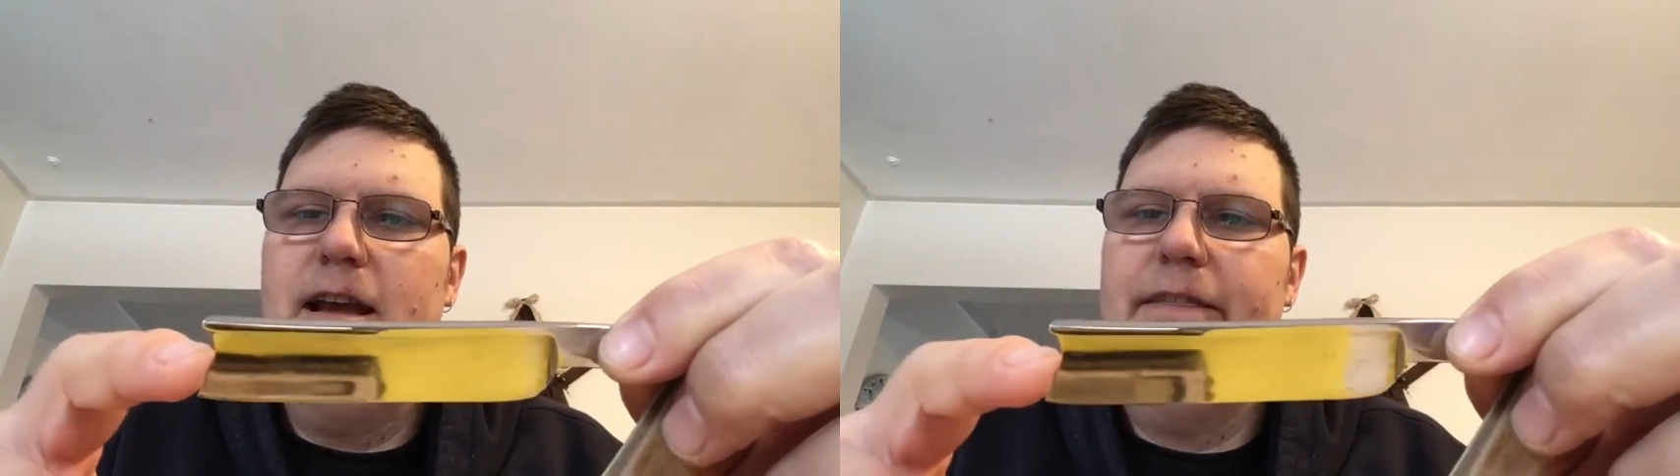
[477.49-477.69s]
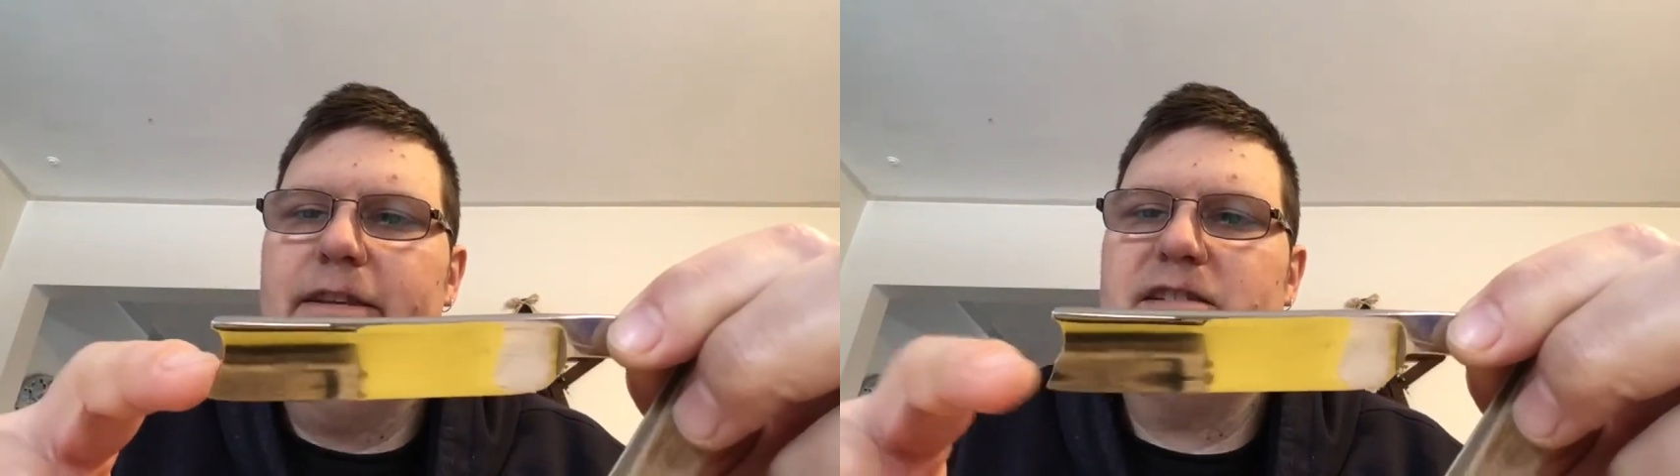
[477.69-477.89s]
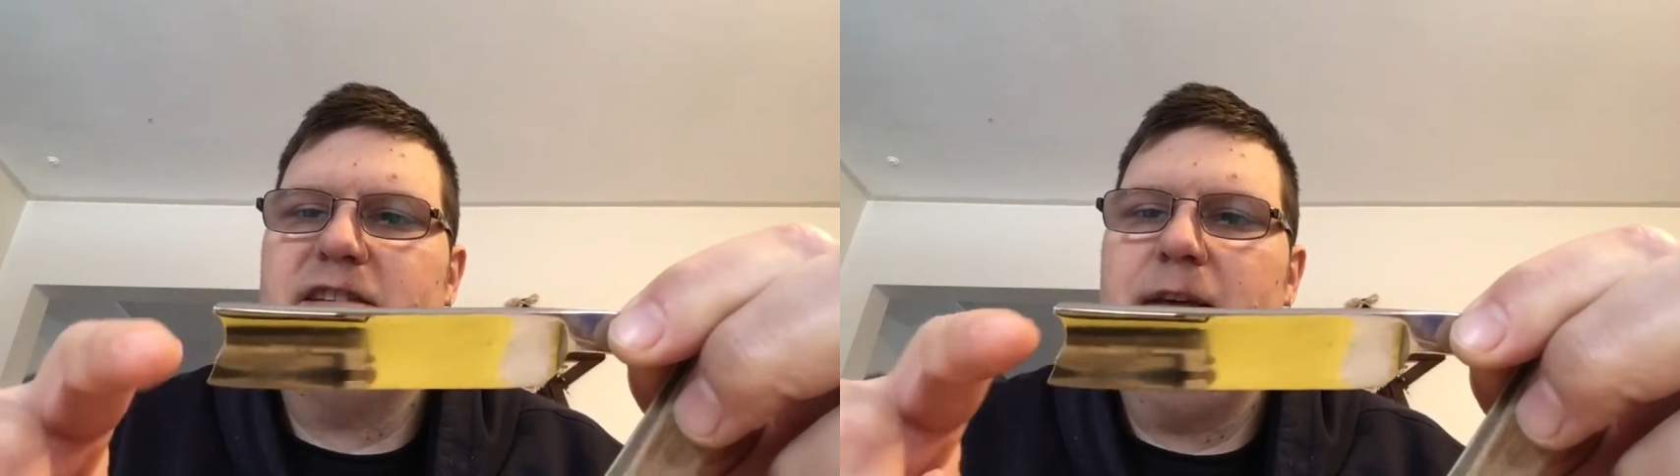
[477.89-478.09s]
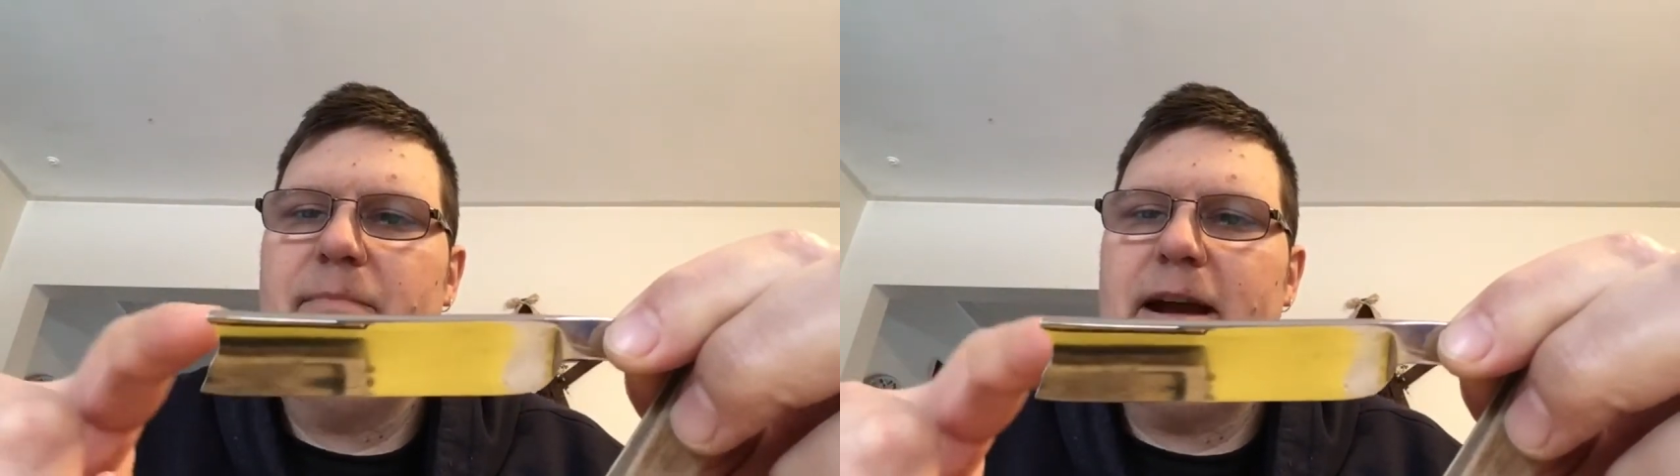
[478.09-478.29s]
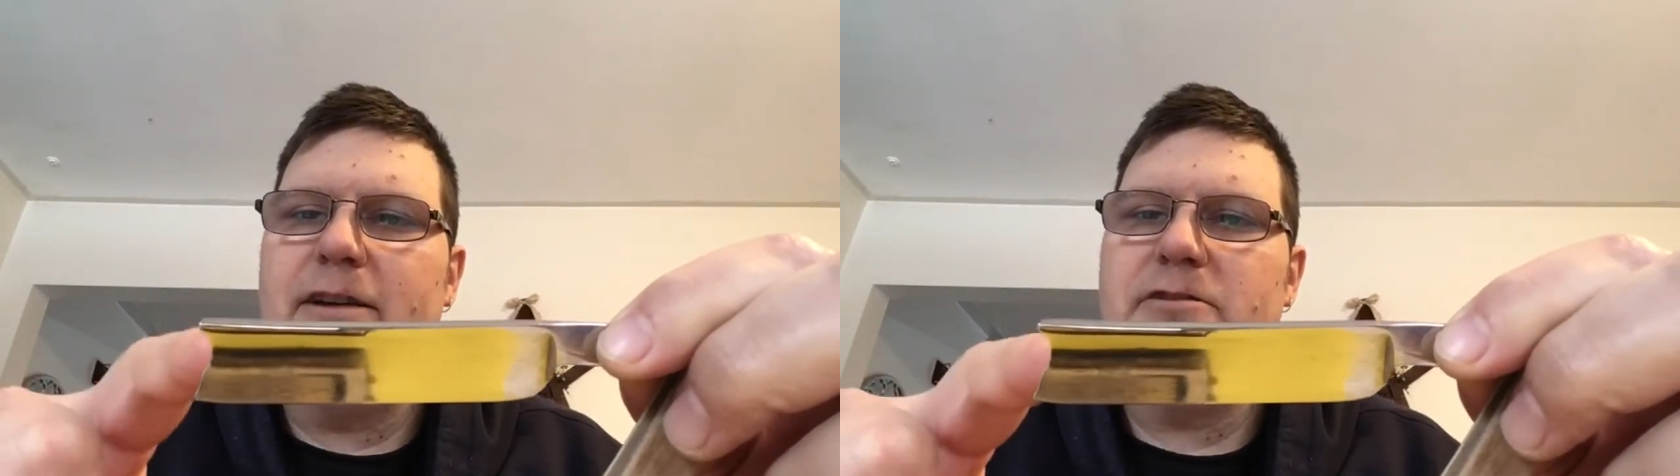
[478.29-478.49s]
And this
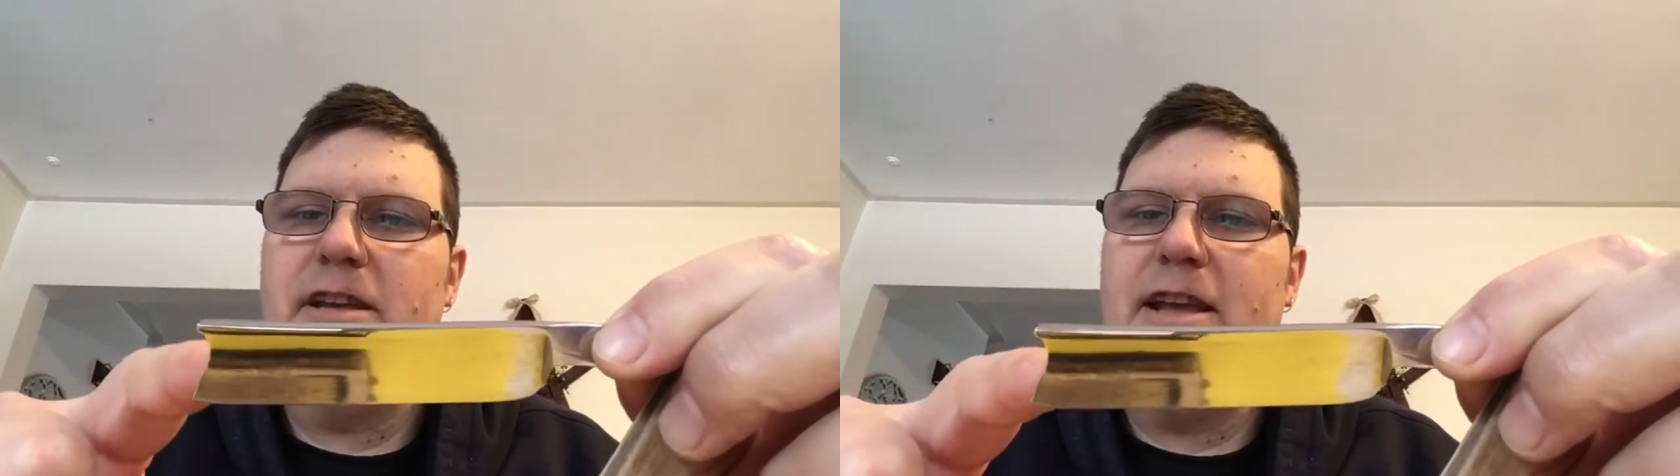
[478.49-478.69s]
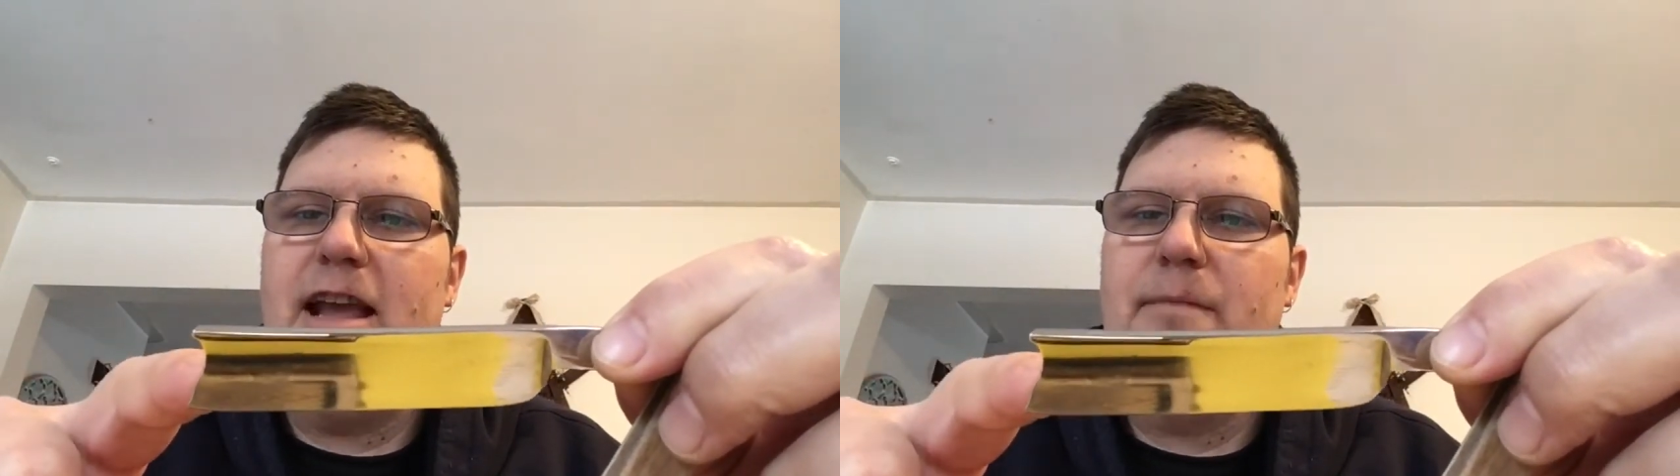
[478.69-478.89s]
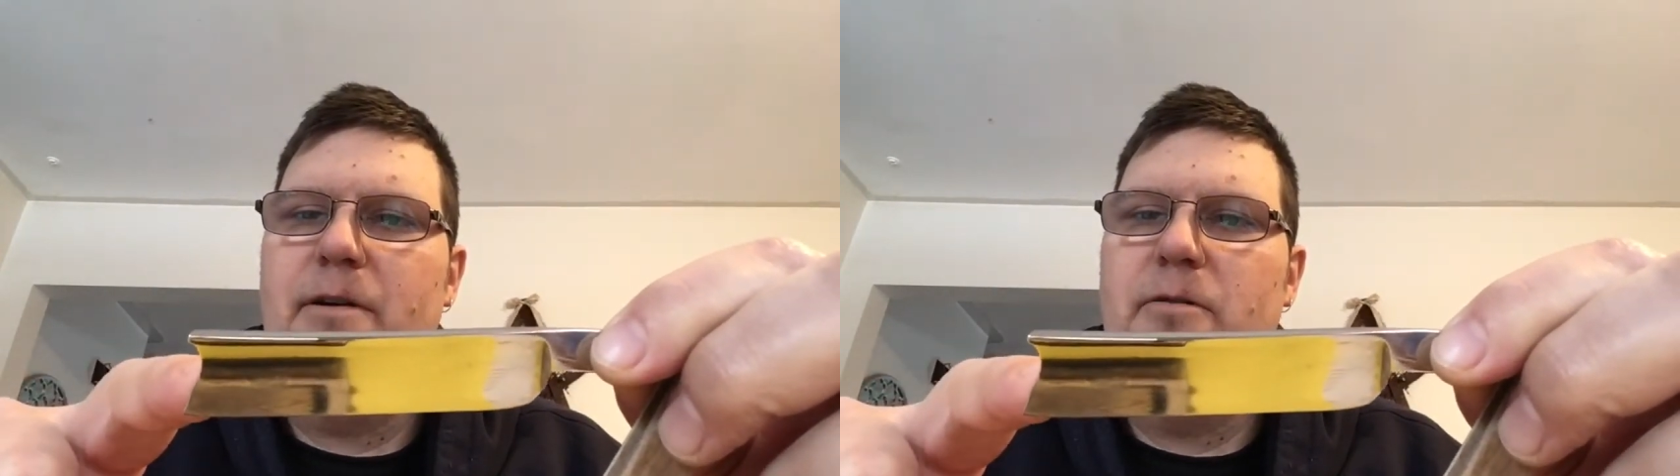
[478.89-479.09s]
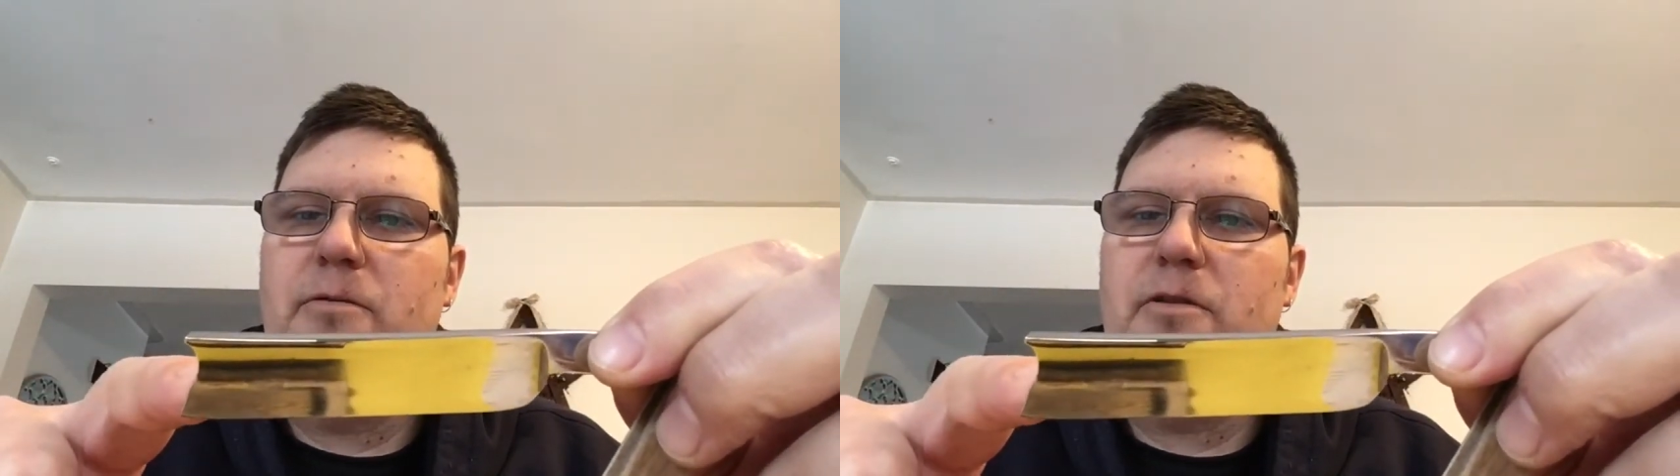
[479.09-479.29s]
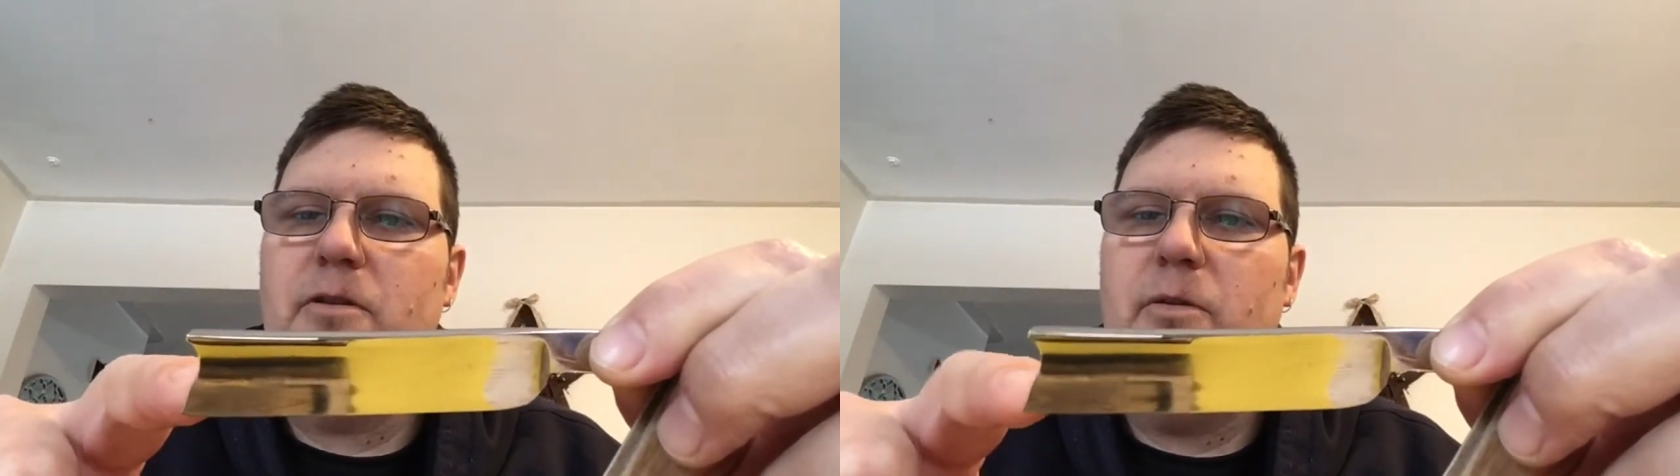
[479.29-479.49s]
tip actually came
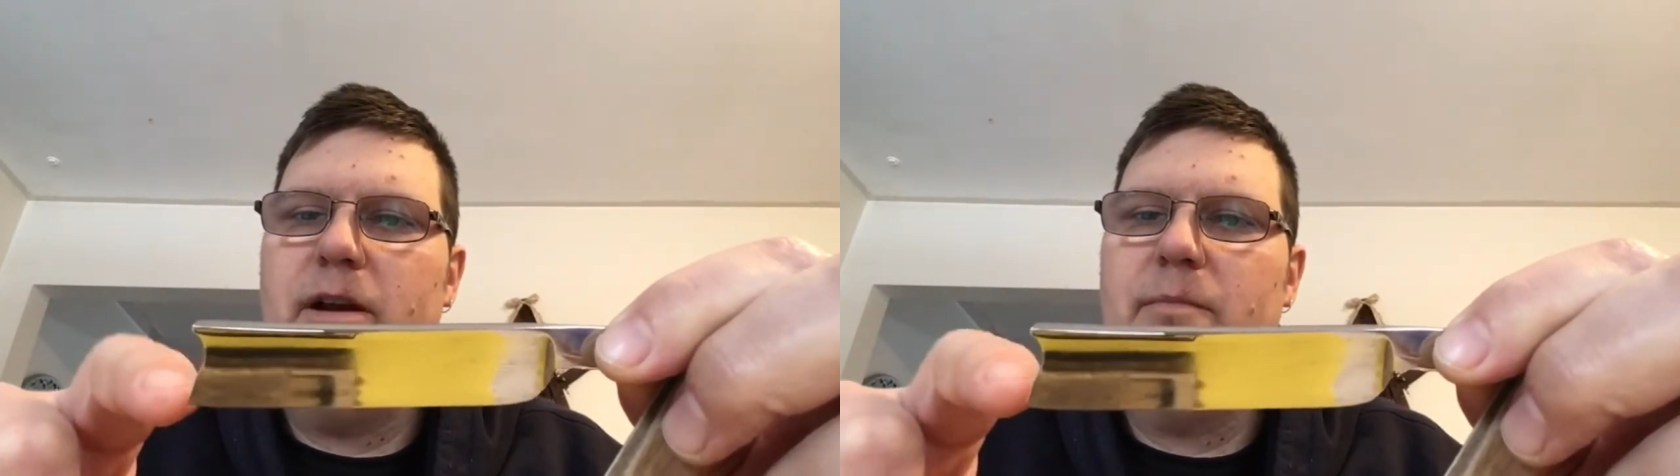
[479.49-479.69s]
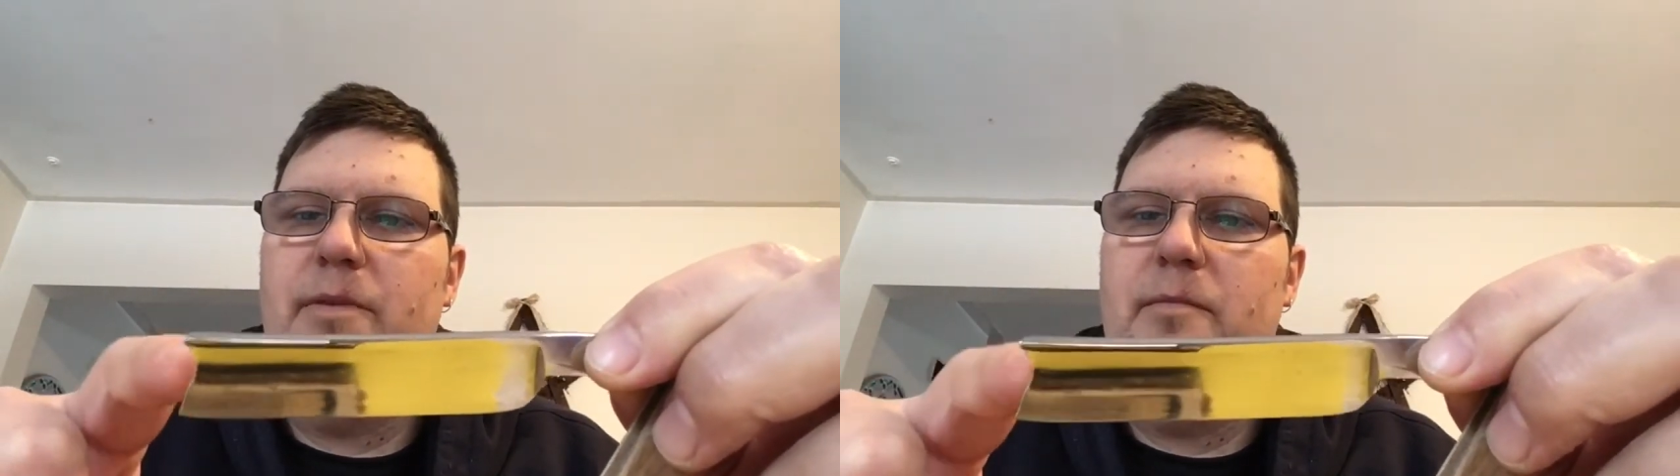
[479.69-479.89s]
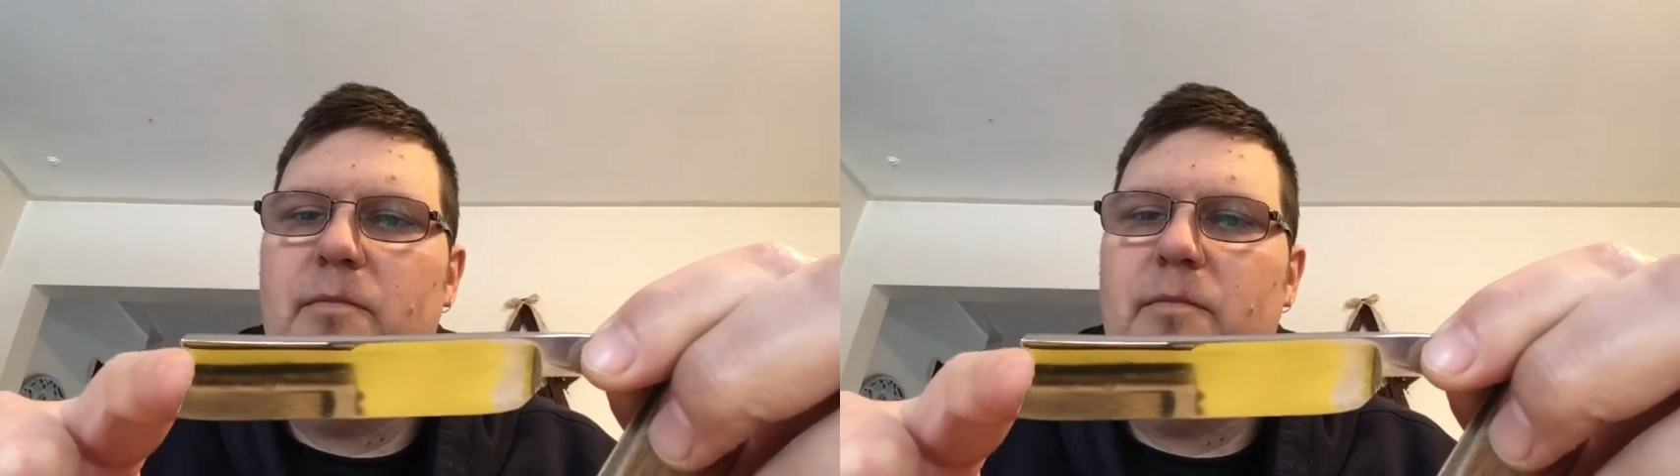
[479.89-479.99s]
out quite a bit